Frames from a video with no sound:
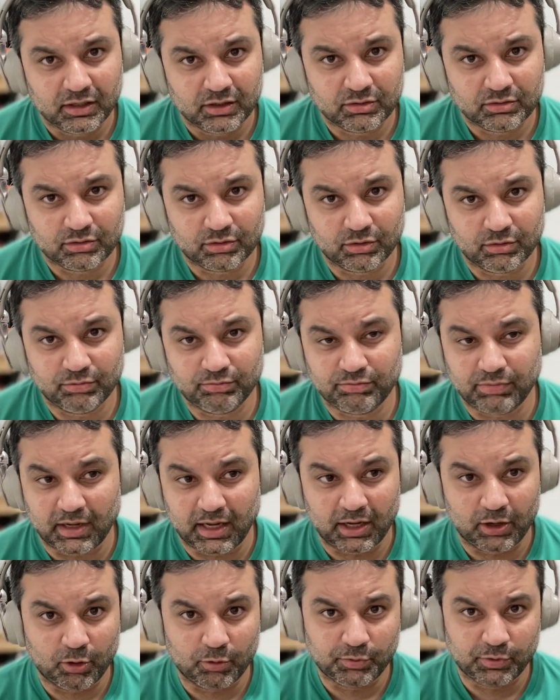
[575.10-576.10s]
So
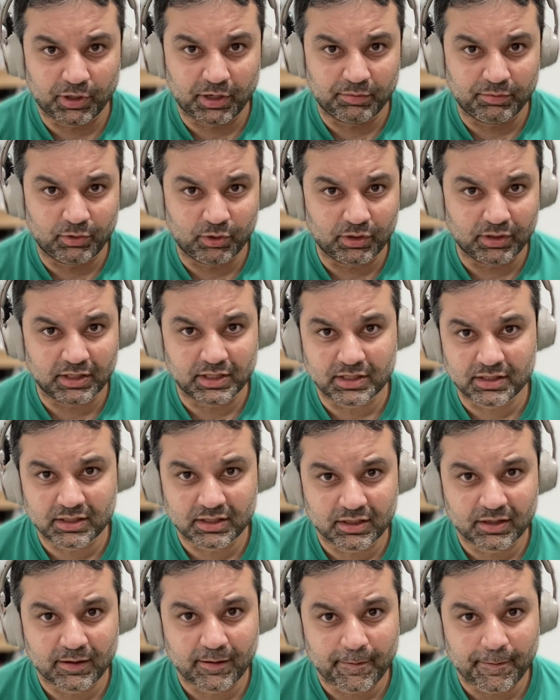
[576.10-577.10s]
I hope to keep doing this.
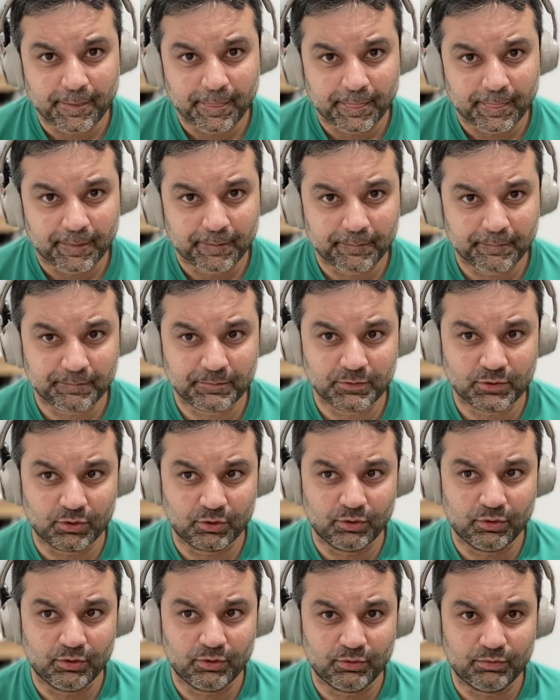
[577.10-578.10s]

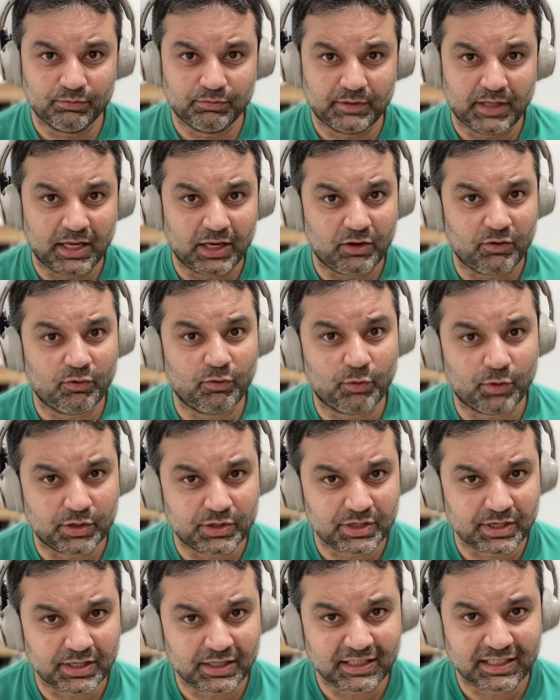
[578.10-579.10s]
So thank you for
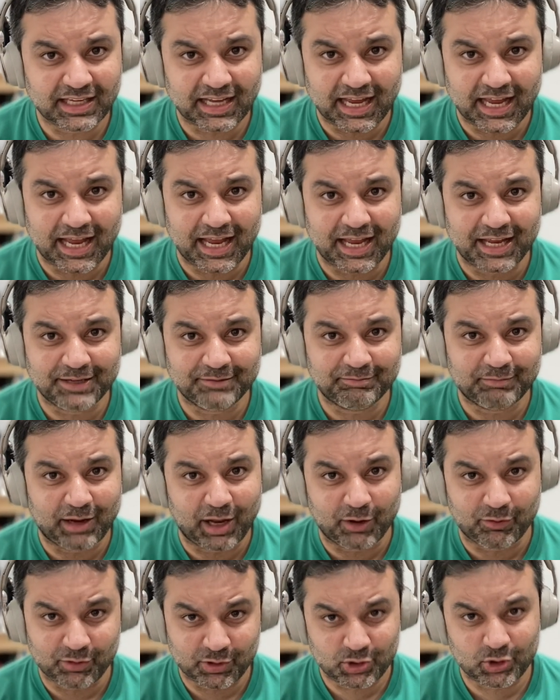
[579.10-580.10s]
watching, and
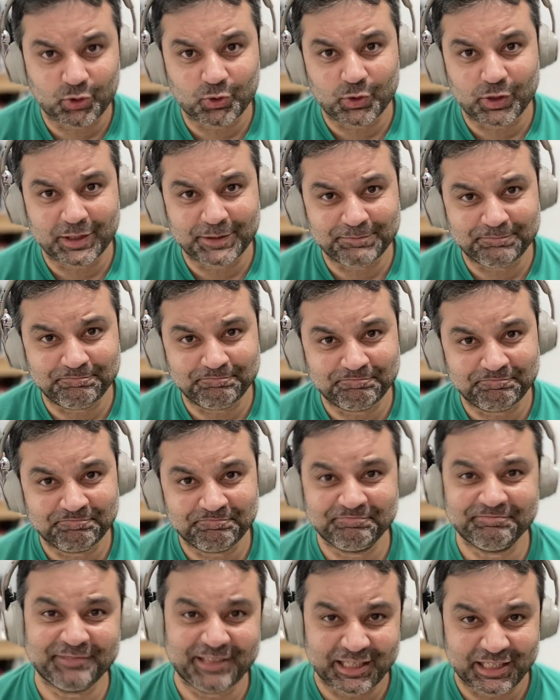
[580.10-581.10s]
I wish you well,
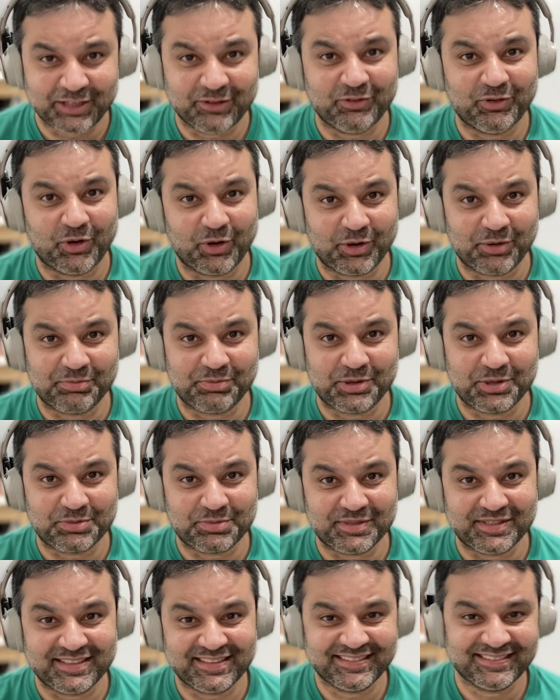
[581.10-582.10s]
and live long and
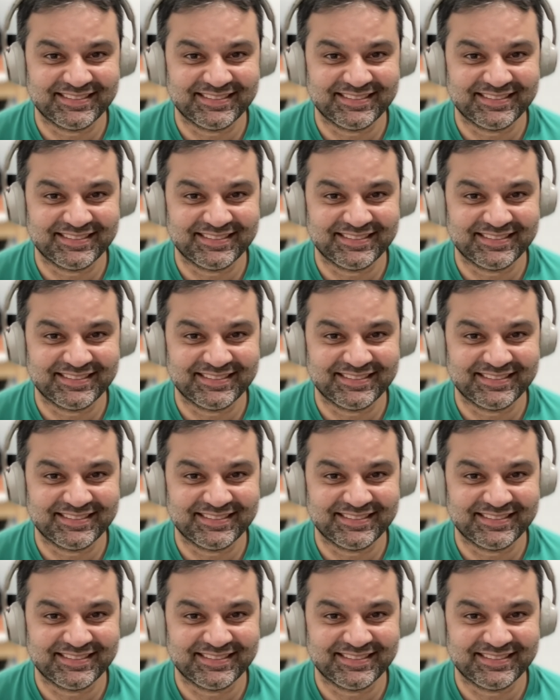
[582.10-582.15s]
prosper.